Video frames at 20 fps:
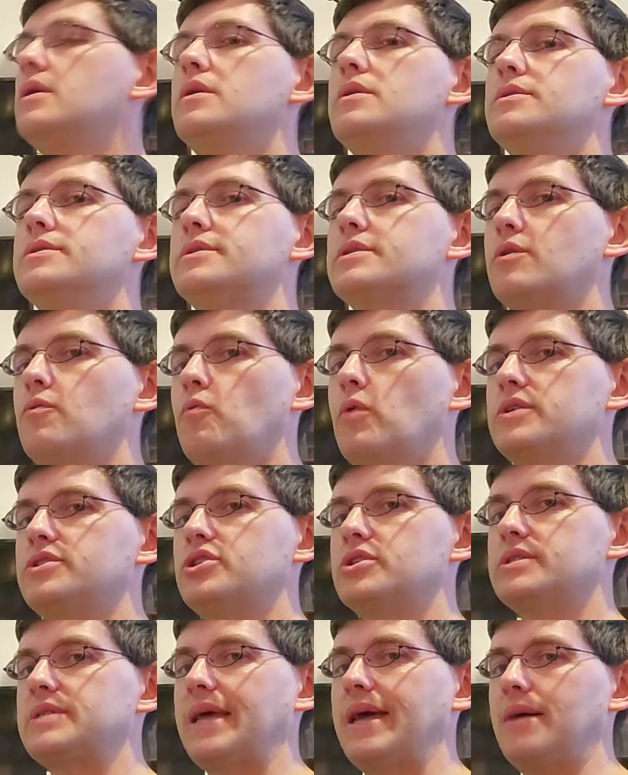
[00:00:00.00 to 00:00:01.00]
So what
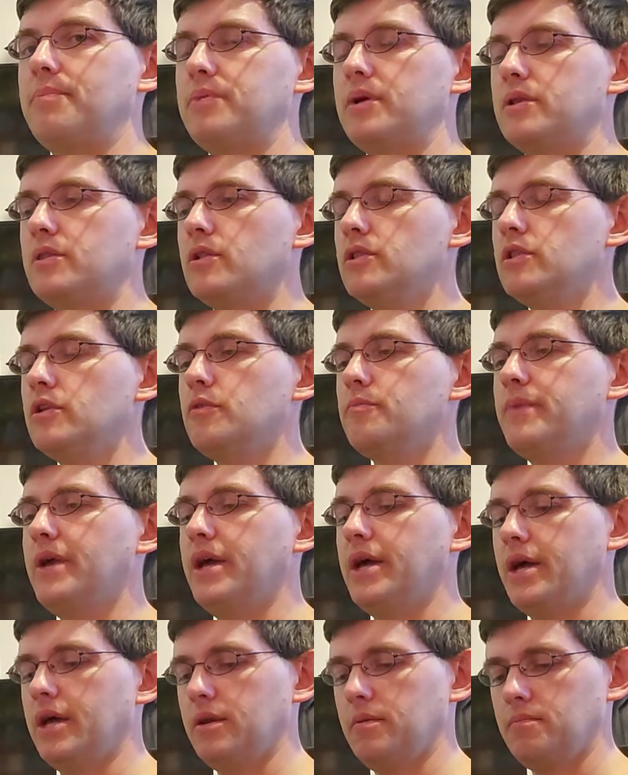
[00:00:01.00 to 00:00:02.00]
just happened? The little
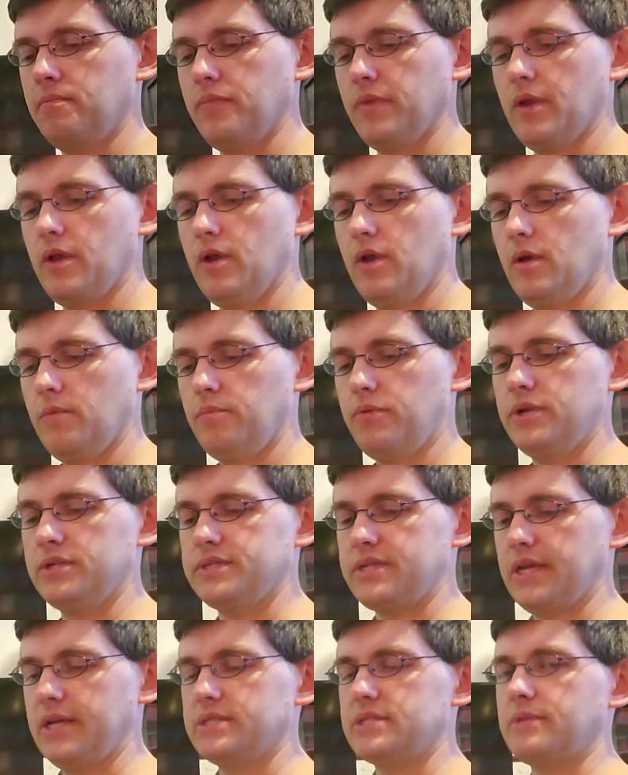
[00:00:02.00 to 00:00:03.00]
man put his
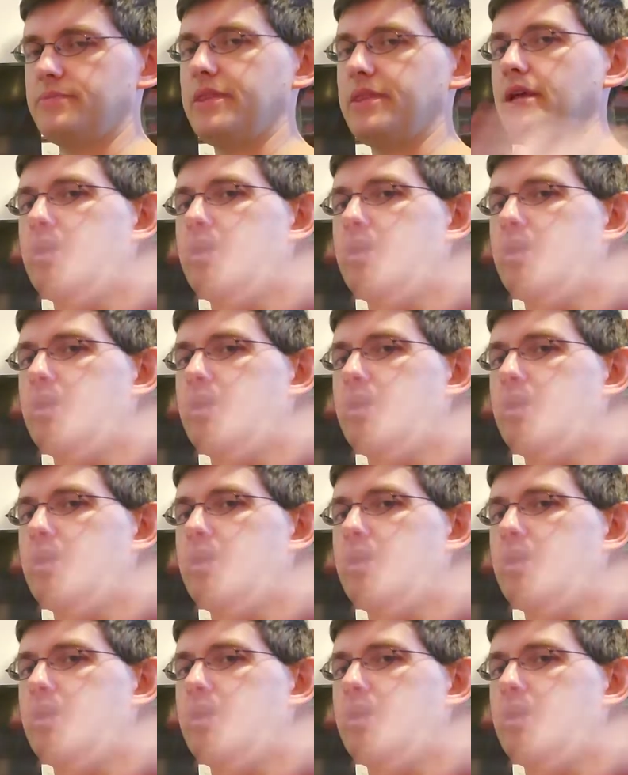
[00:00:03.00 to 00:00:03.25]
hands up in the